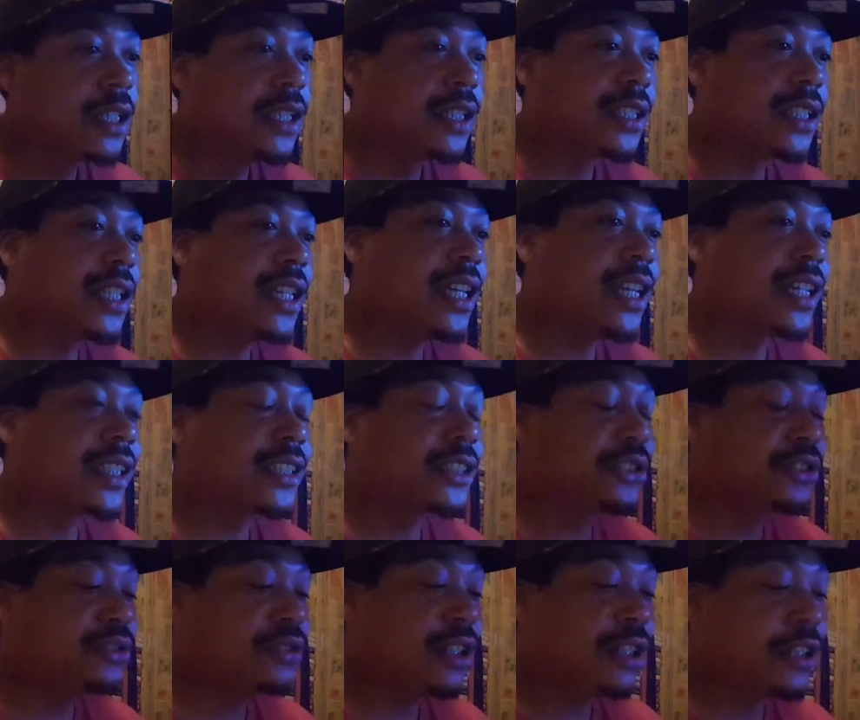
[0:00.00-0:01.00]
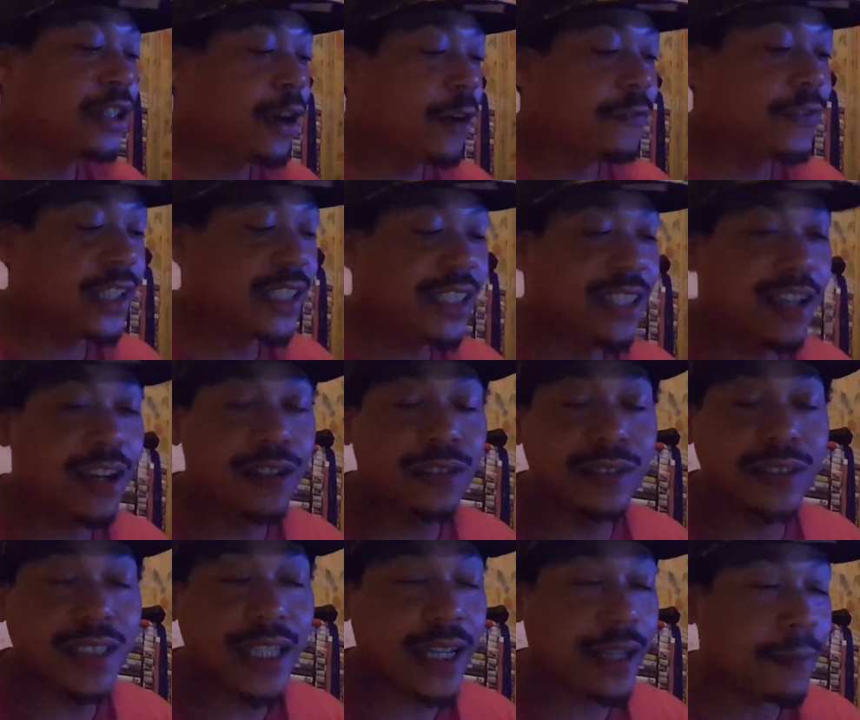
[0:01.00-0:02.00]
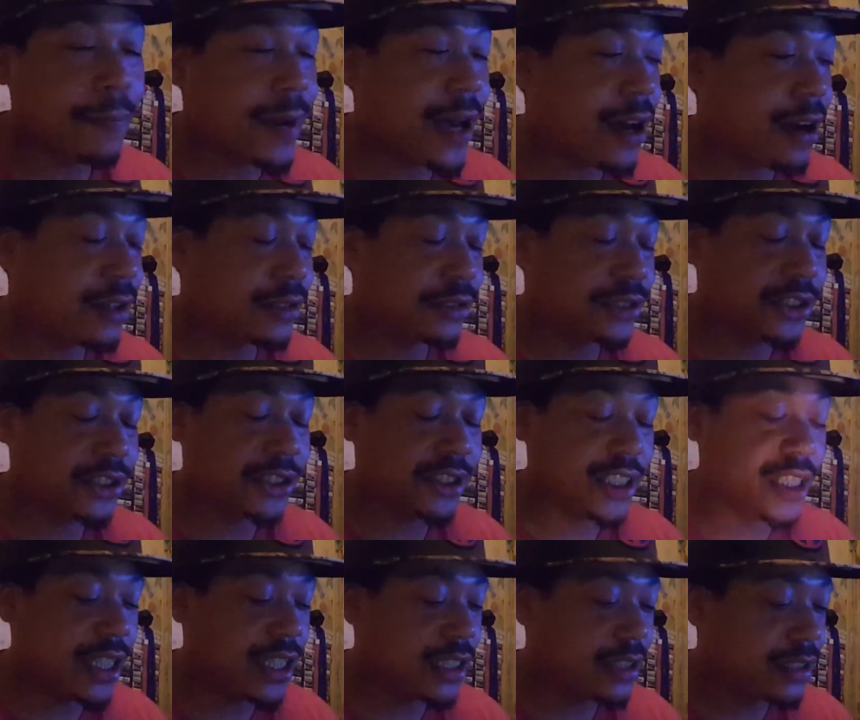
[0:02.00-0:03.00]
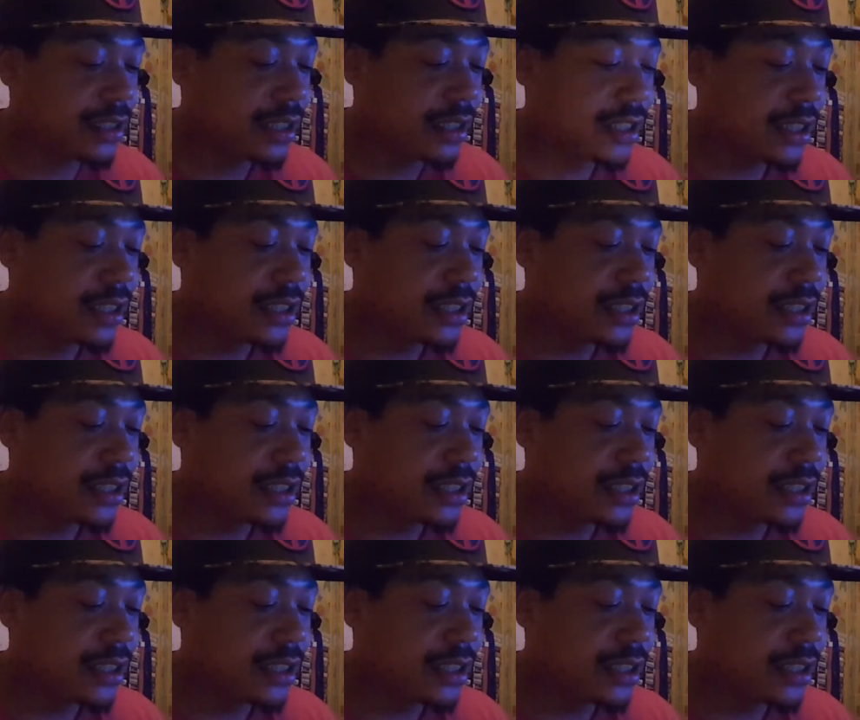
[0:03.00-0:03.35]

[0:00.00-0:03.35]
yeah, cause you know your videos take about shit.